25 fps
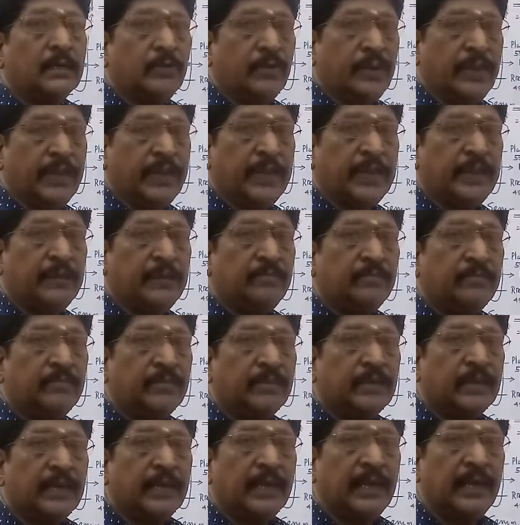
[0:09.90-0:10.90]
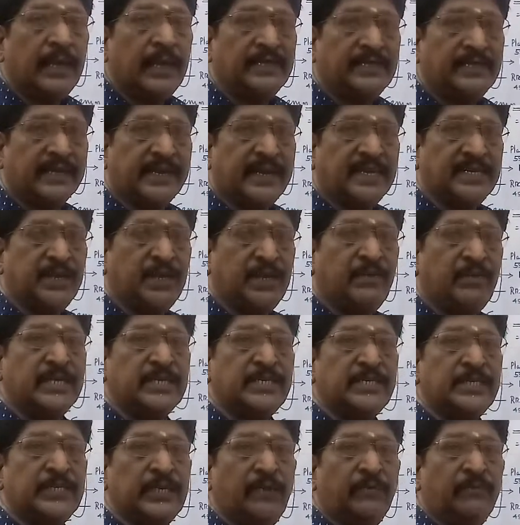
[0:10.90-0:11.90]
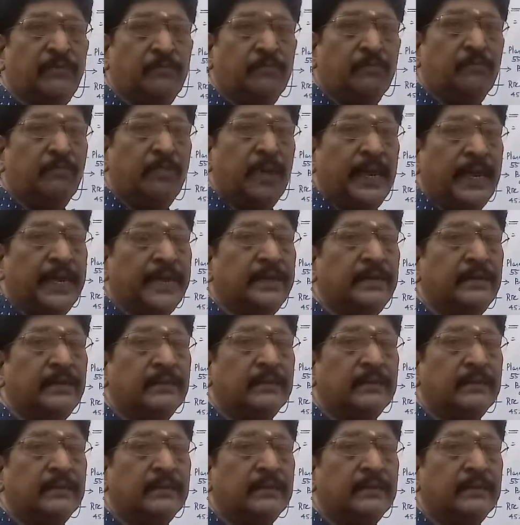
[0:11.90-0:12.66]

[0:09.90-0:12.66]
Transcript: today as a continuation of blood,